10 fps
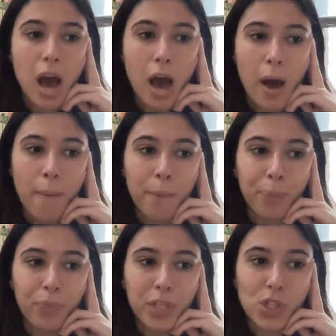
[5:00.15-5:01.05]

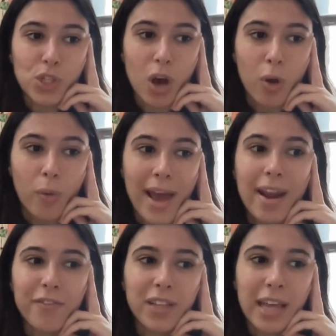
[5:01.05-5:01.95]
And
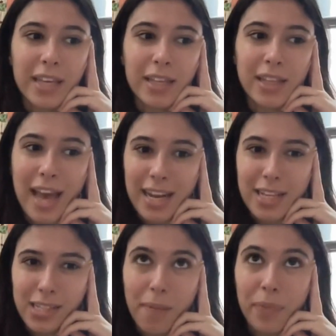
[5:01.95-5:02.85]
I feel like that
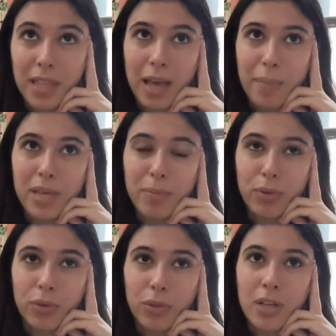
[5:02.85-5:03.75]
is something that people